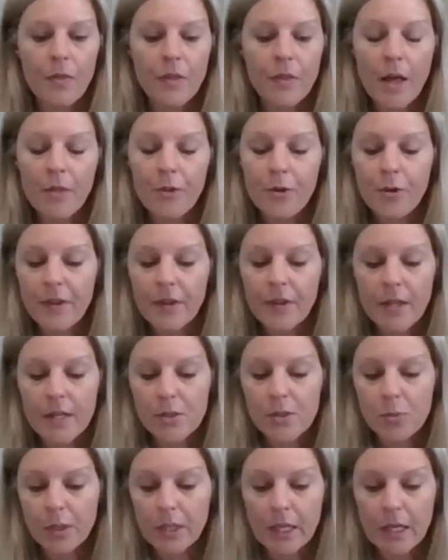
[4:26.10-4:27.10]
The other thing
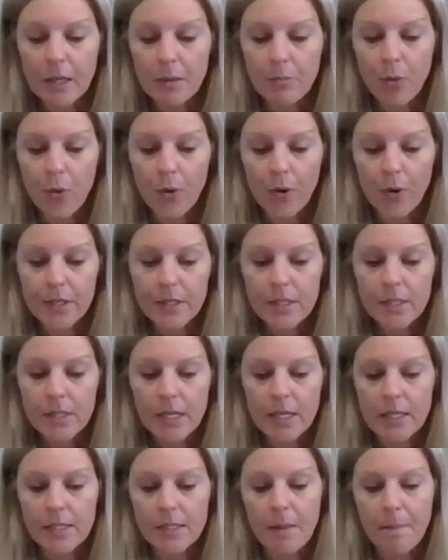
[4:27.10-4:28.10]
that's really important
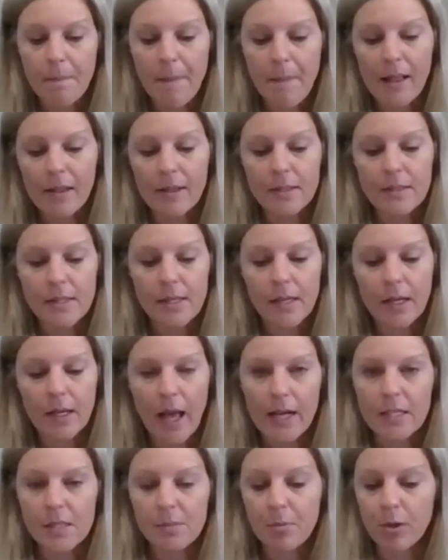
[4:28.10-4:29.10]
is balancing
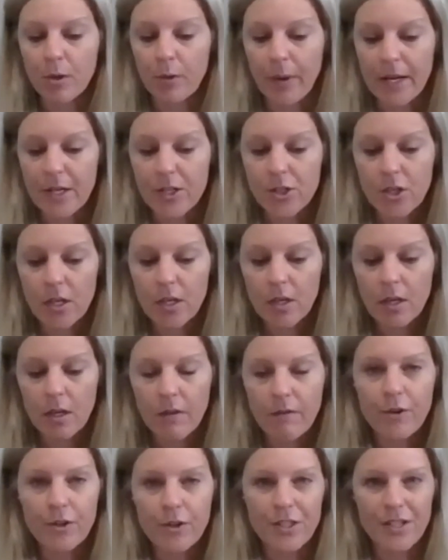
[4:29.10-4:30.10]

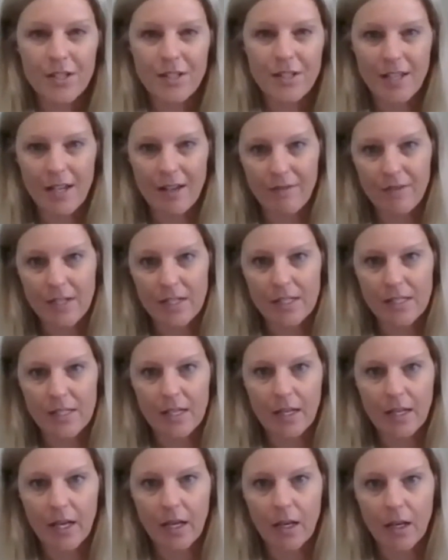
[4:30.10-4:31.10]
exploration versus safety
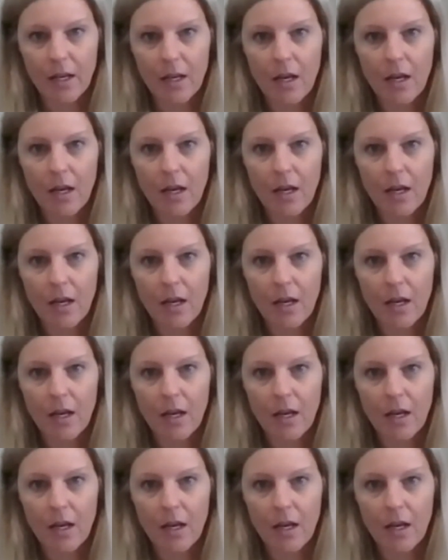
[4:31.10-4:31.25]
seeking.